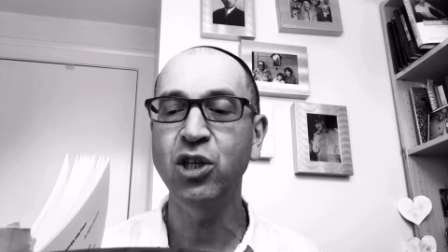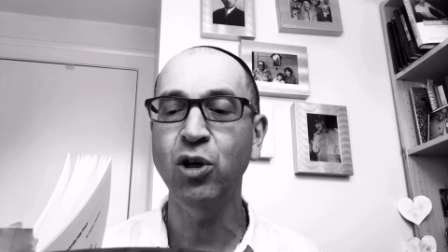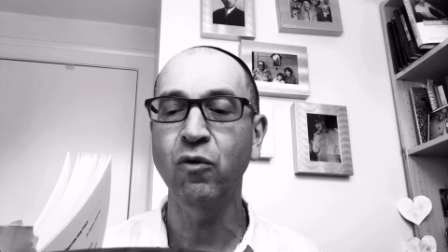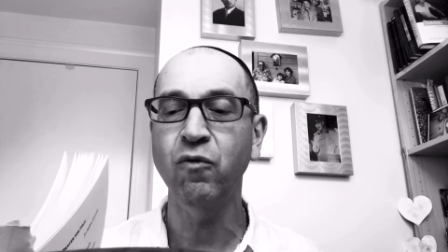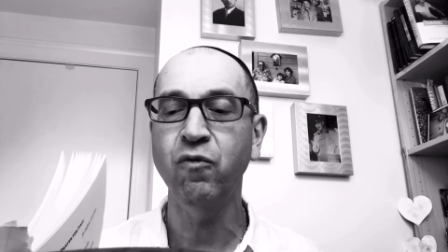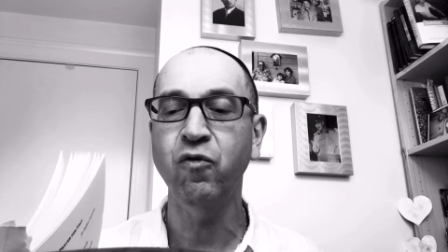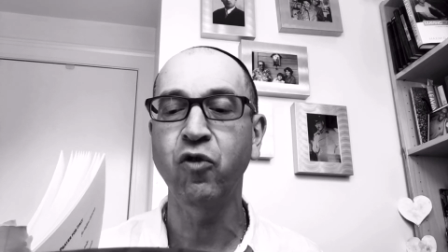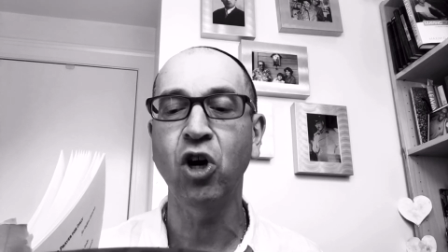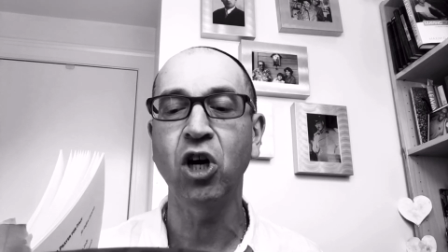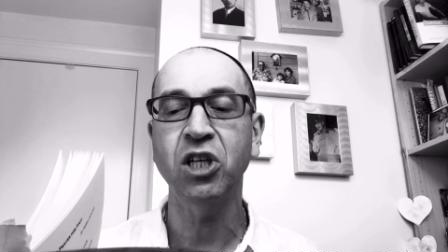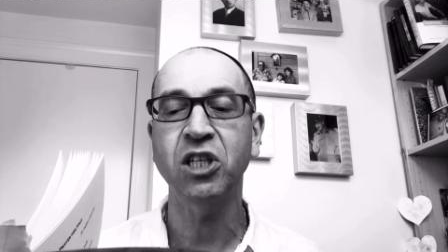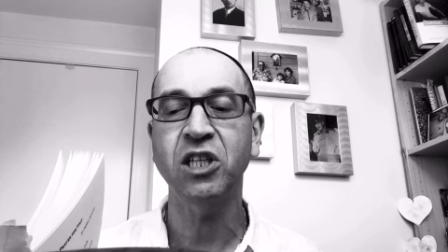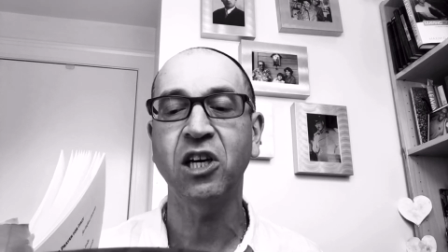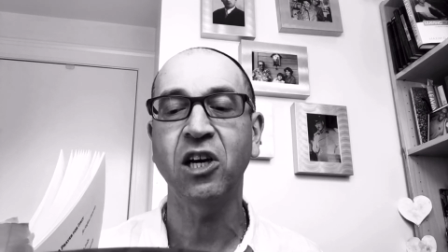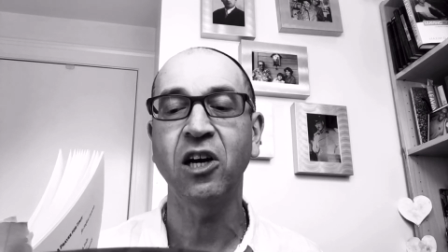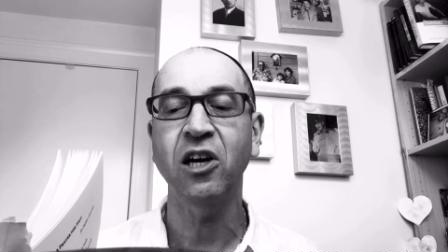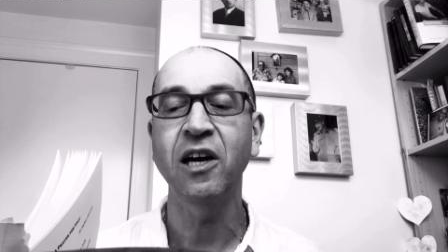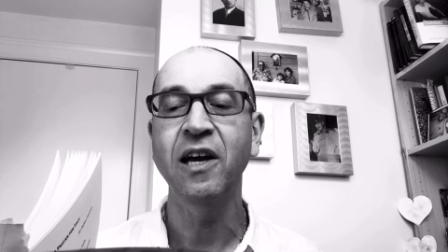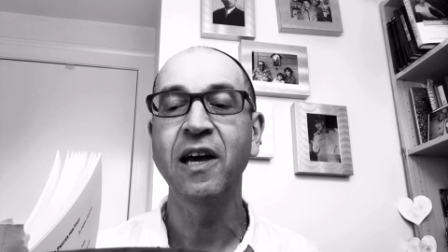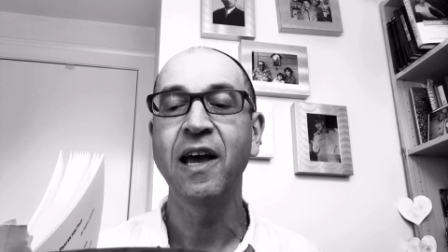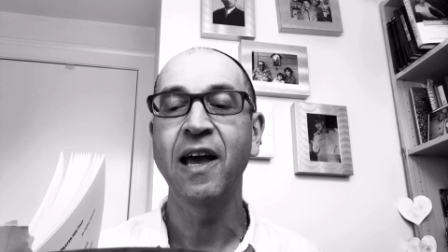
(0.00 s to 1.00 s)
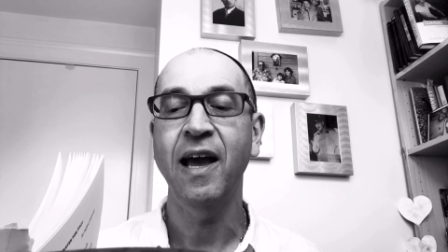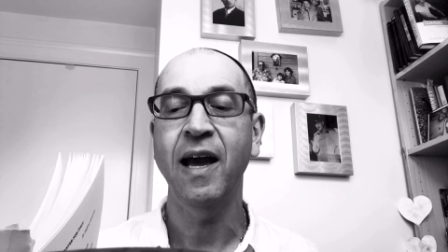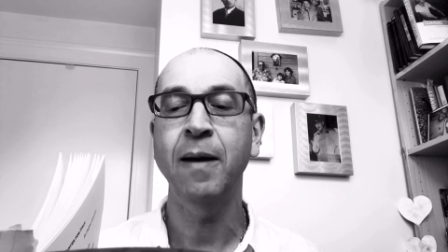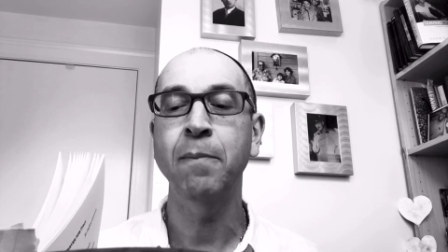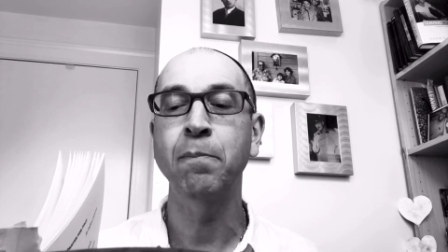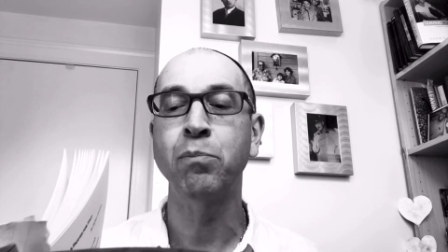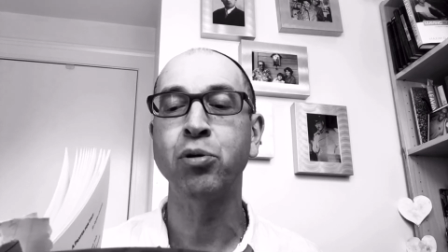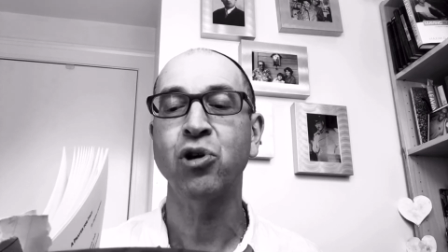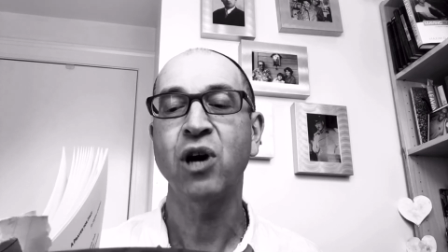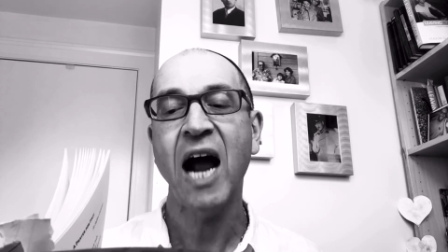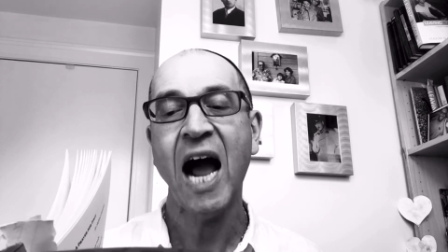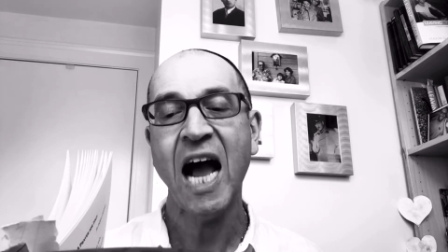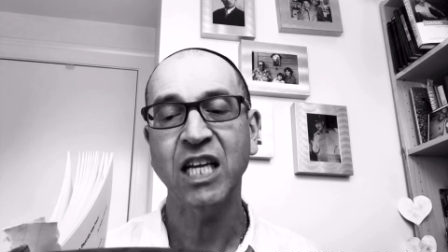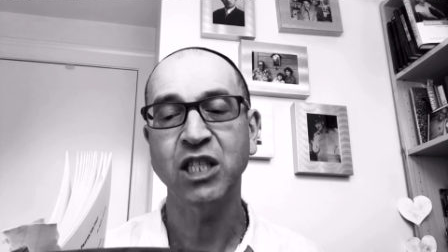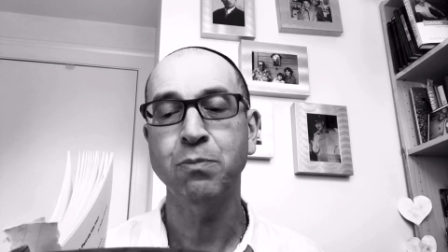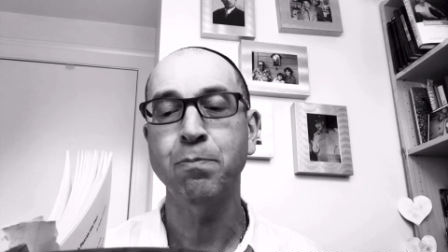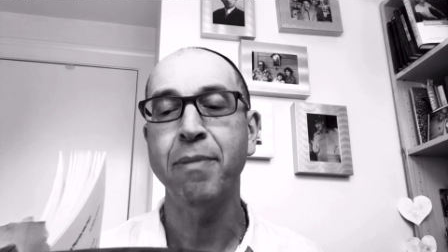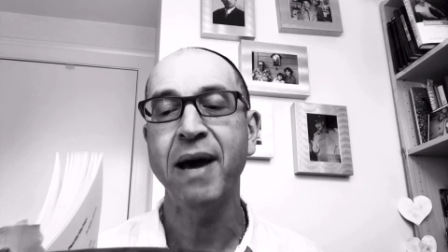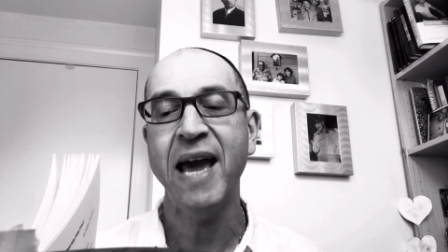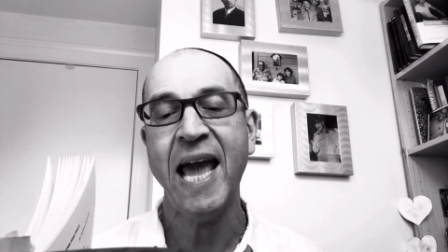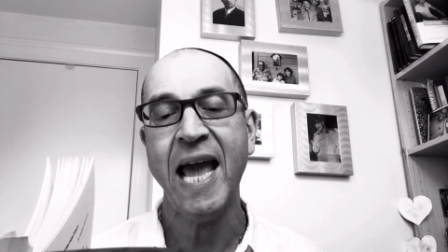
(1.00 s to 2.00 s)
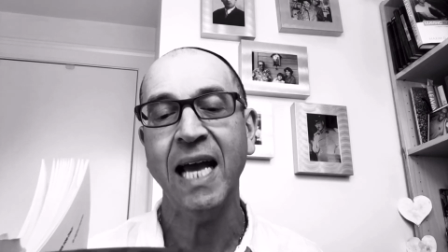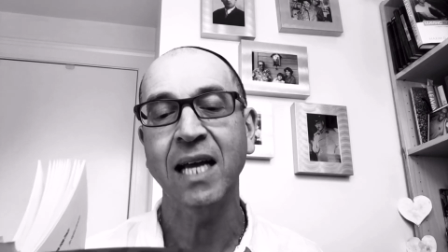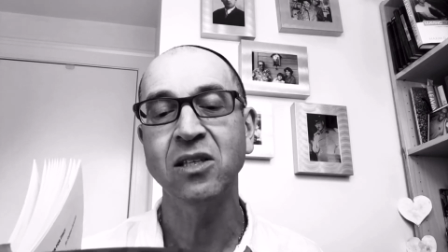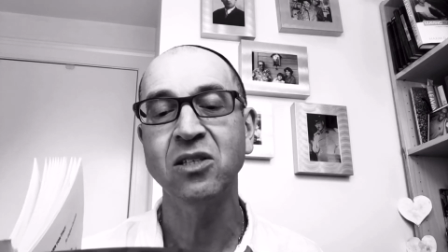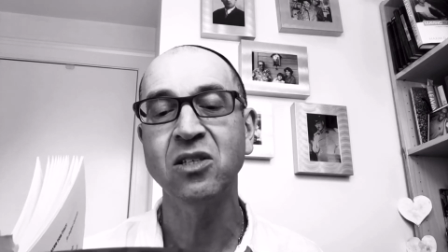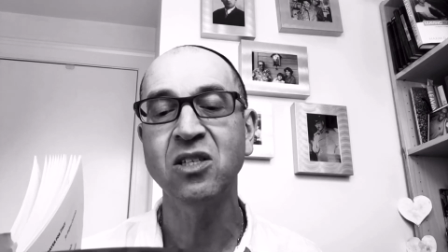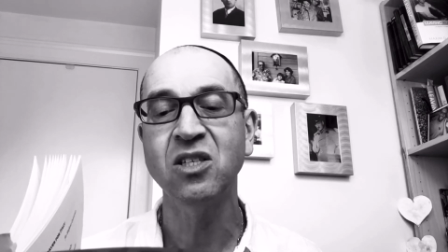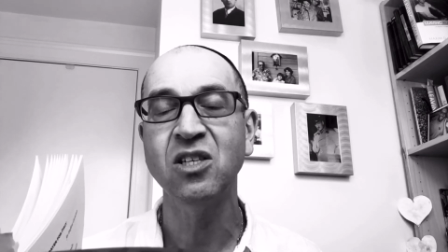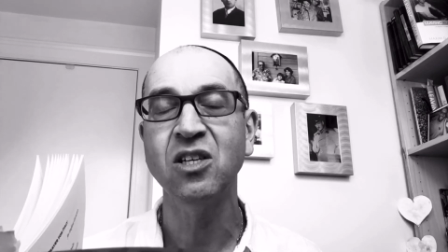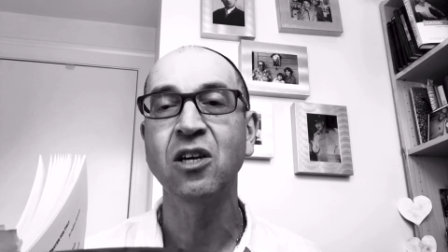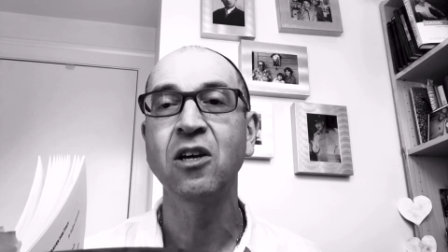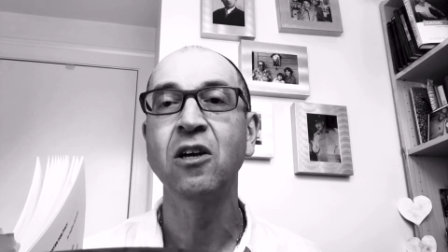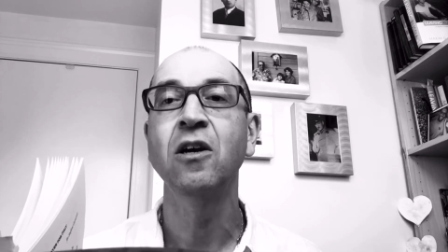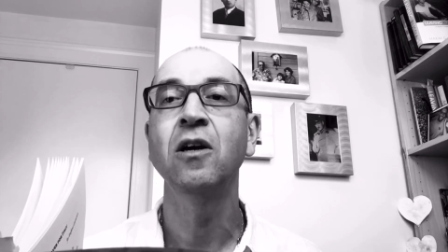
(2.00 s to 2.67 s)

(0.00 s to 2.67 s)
of vodka and brass bands.